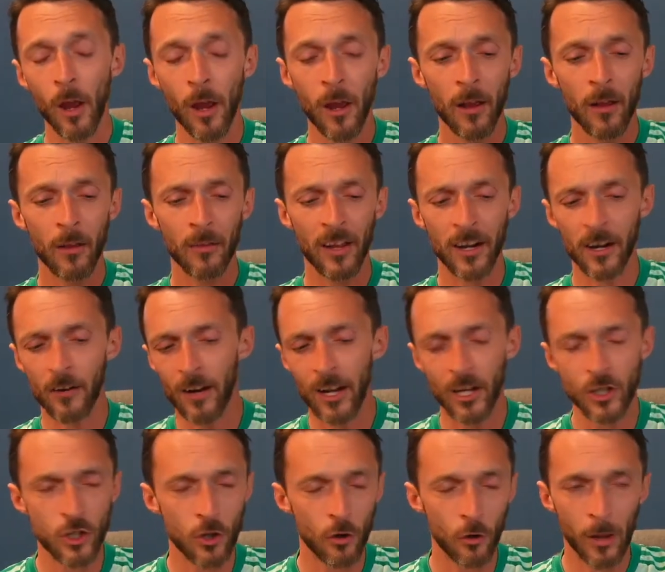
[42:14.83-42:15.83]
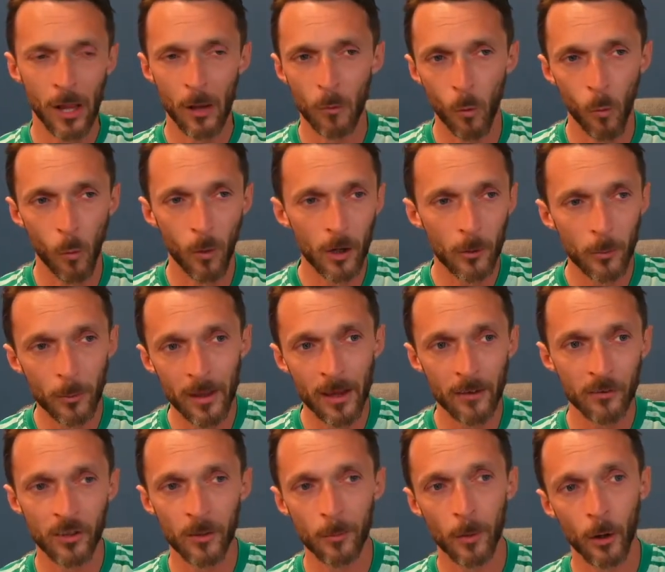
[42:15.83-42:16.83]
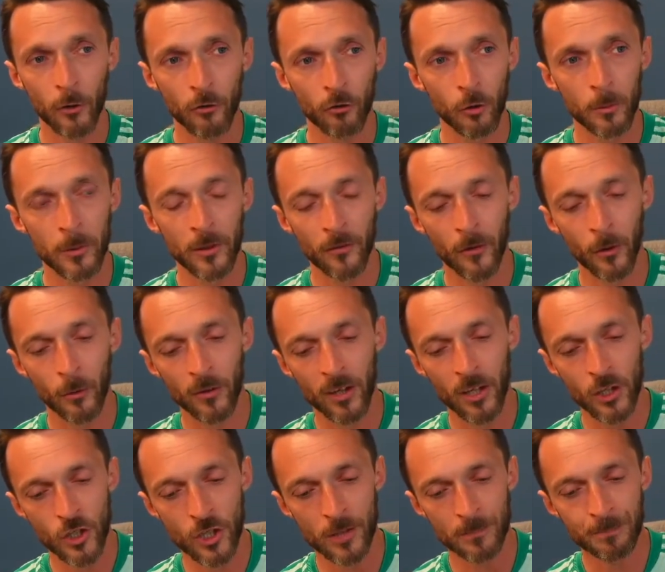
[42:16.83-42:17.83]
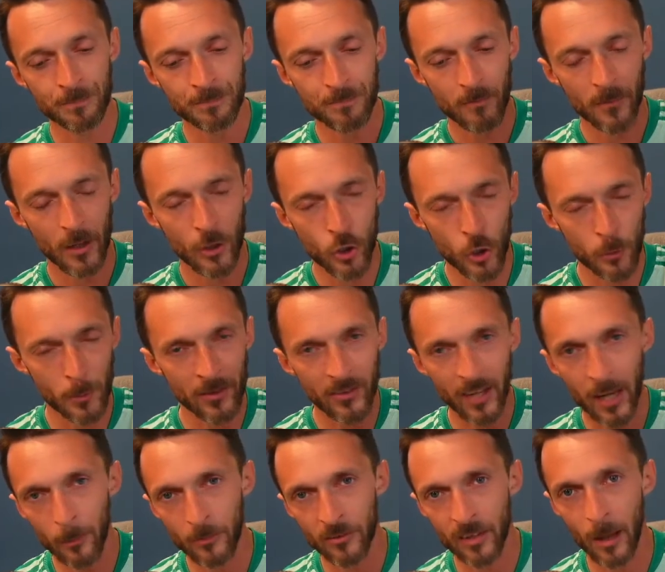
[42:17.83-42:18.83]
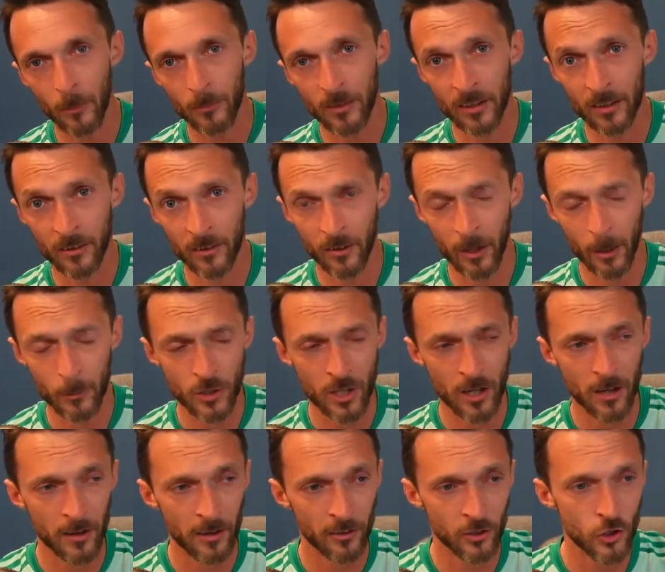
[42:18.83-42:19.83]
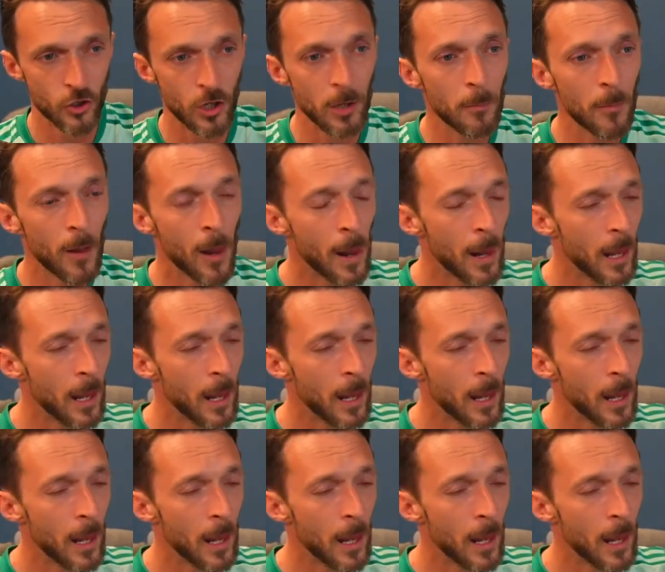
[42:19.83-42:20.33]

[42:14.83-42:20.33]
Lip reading: the interaction and all that will work with the FC BarcaLomond Foundation, should be timestamped in the description of this stream,